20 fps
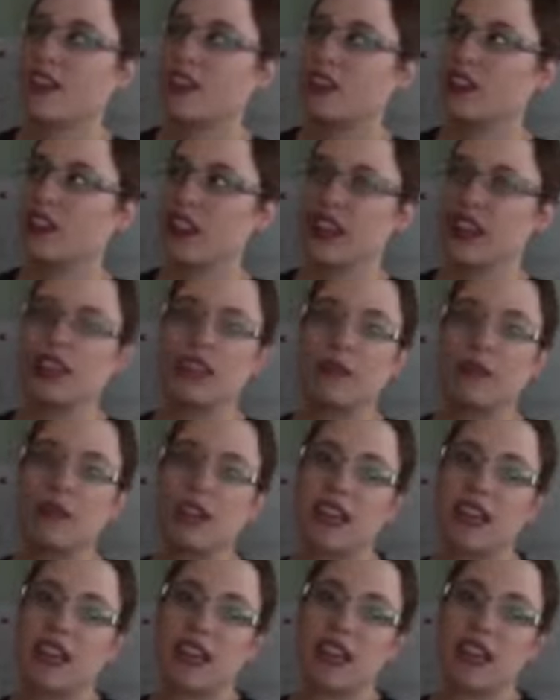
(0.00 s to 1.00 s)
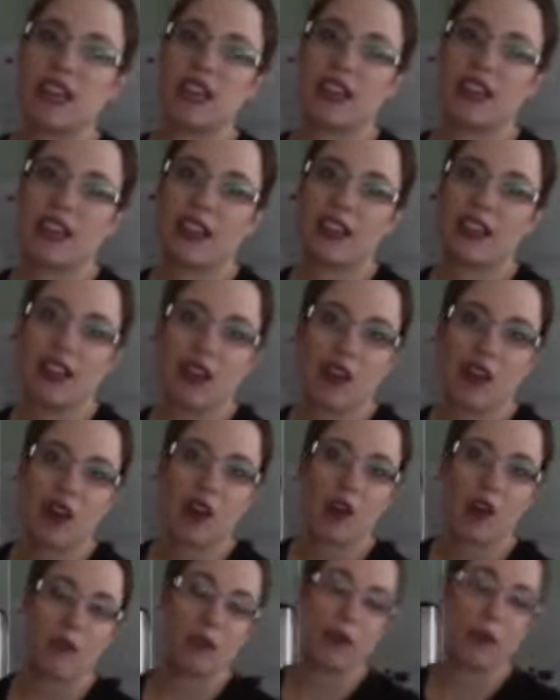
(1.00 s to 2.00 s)
eliminating all
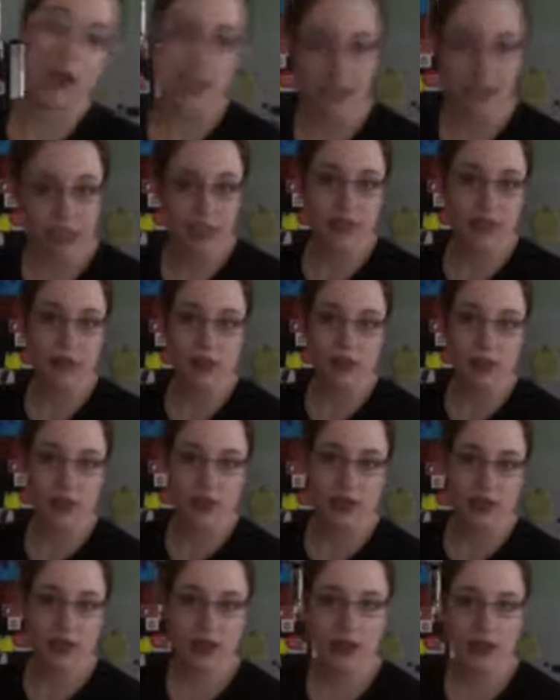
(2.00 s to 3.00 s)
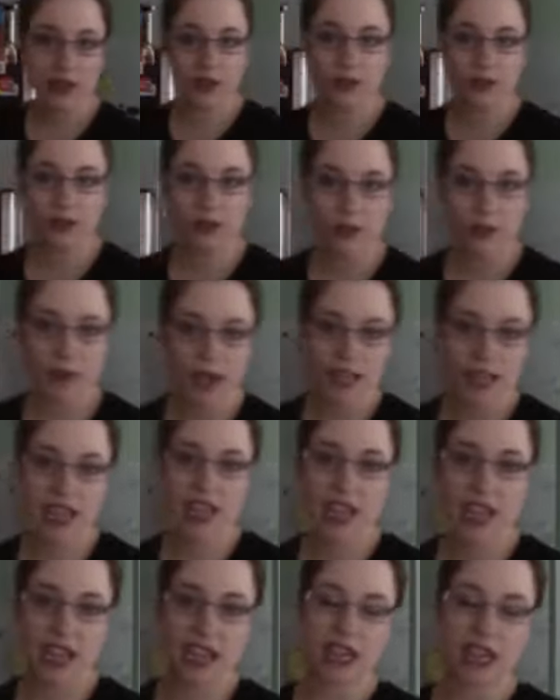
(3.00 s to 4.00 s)
processed food from my diet
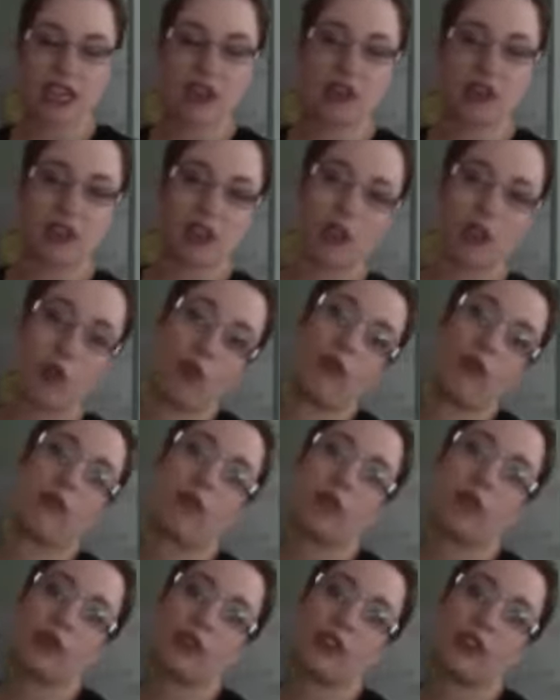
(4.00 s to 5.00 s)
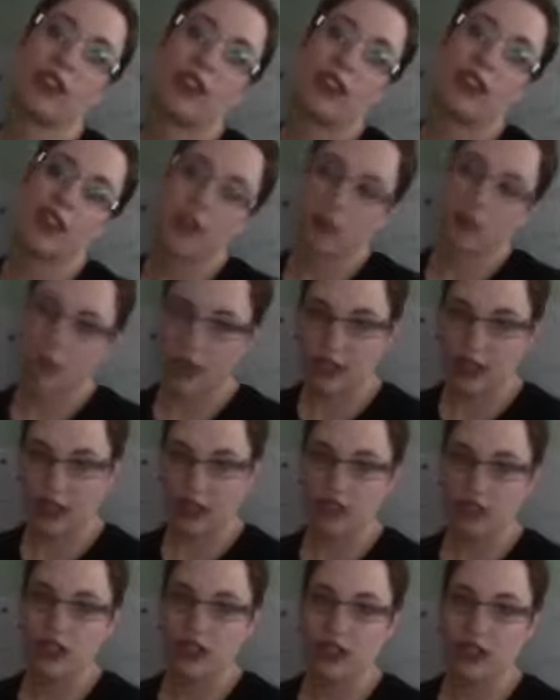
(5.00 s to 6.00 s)
and eating only whole food, what little
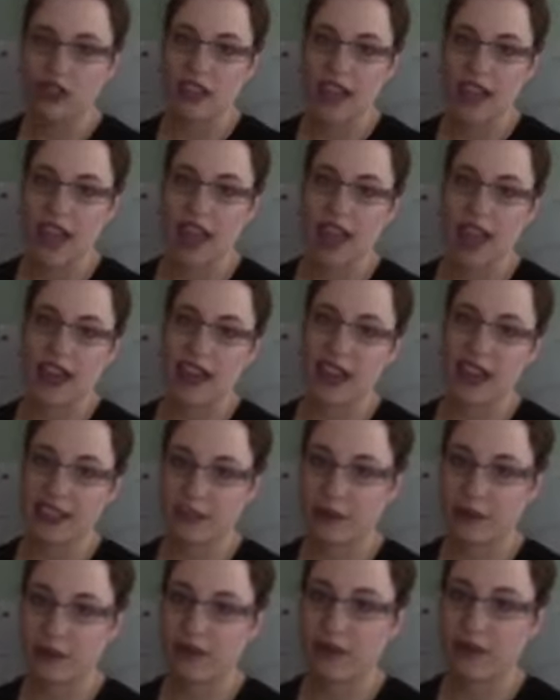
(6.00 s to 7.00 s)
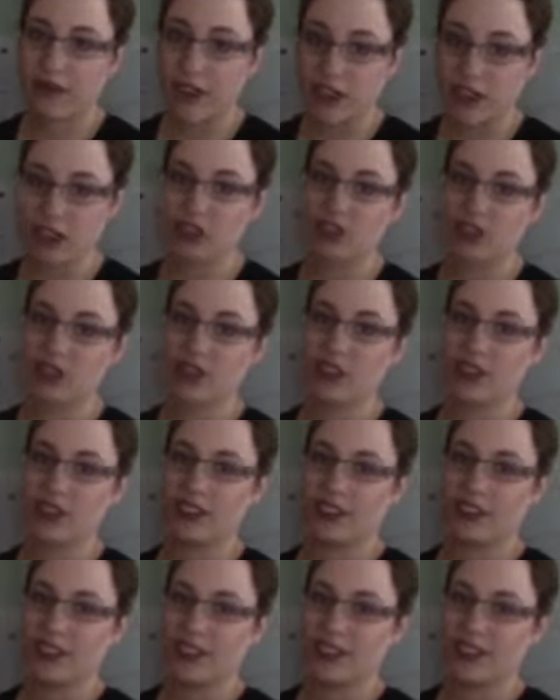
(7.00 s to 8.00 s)
salt I add as a professional
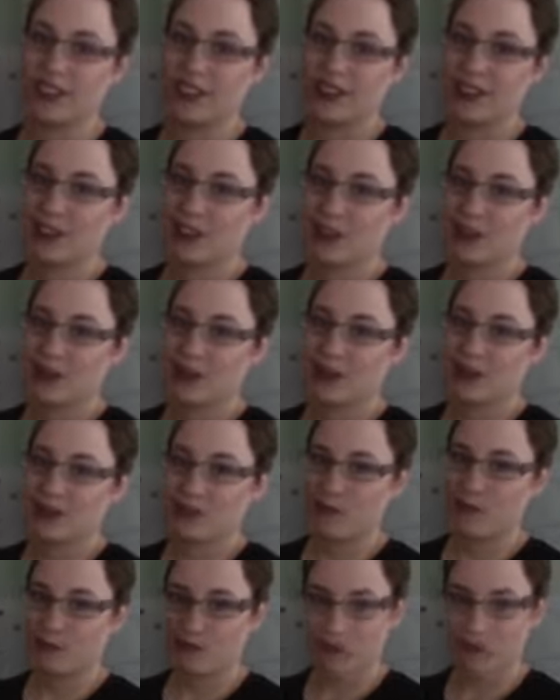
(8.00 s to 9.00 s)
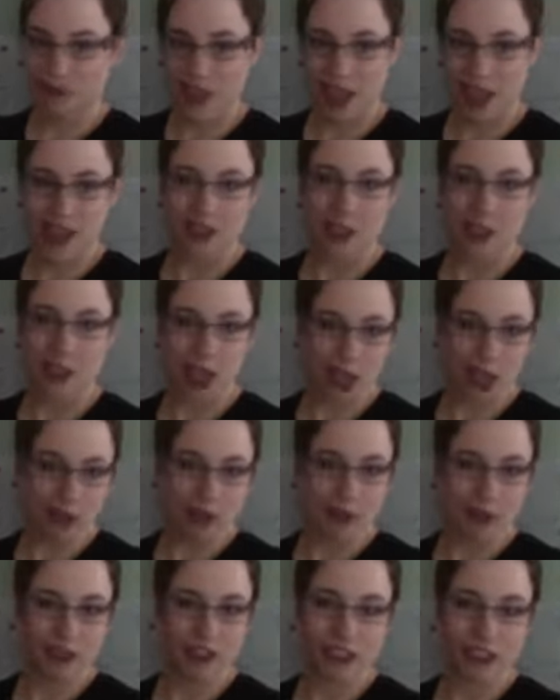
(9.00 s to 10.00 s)
ex-chef
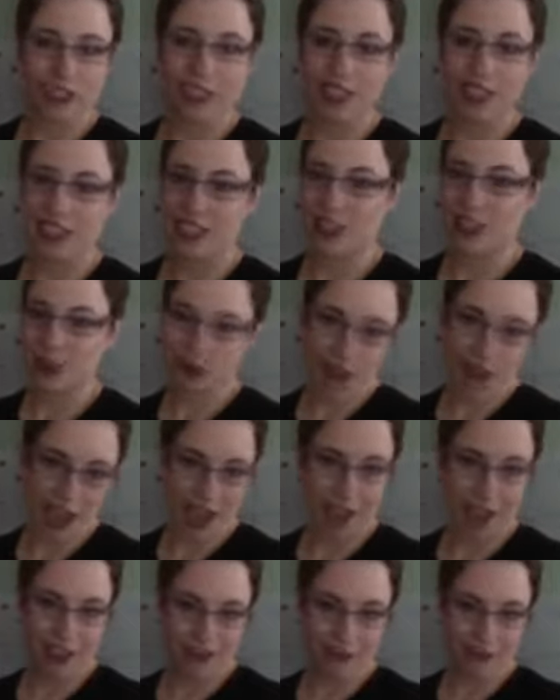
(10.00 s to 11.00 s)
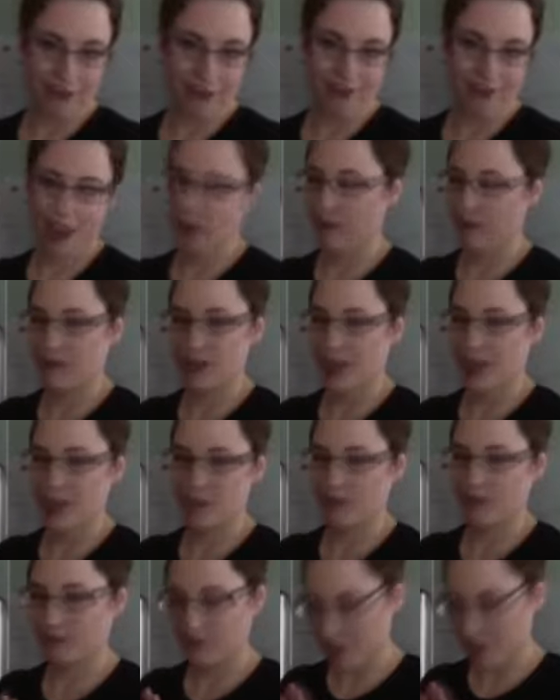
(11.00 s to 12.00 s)
is okay.
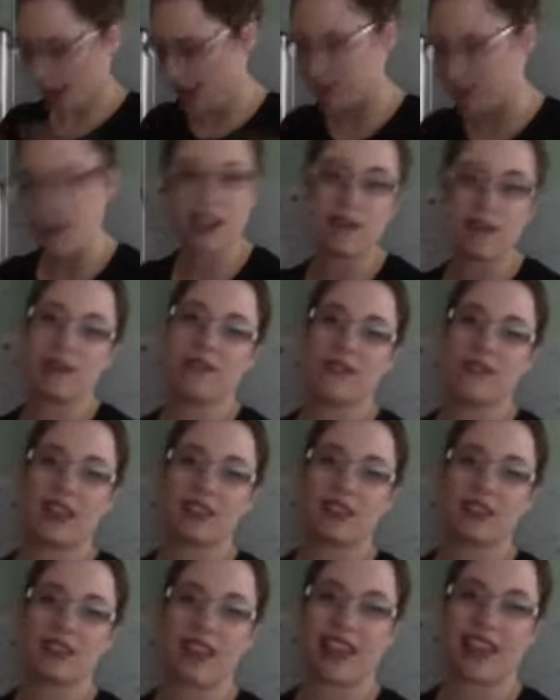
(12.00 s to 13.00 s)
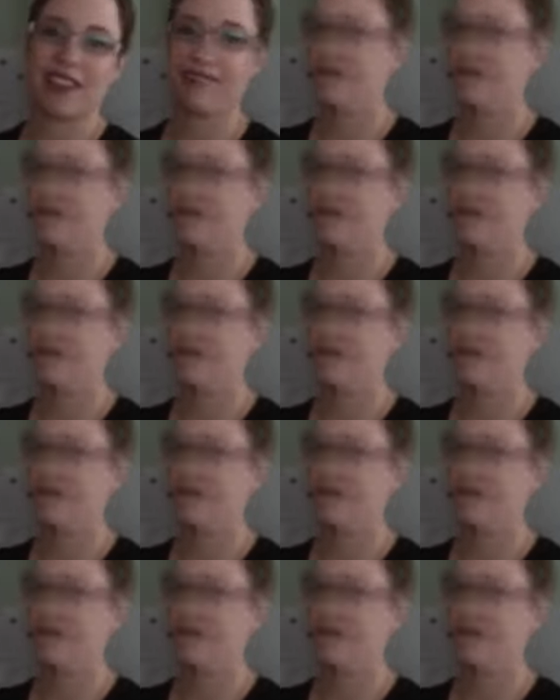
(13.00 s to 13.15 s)
I'm gonna be fine with that.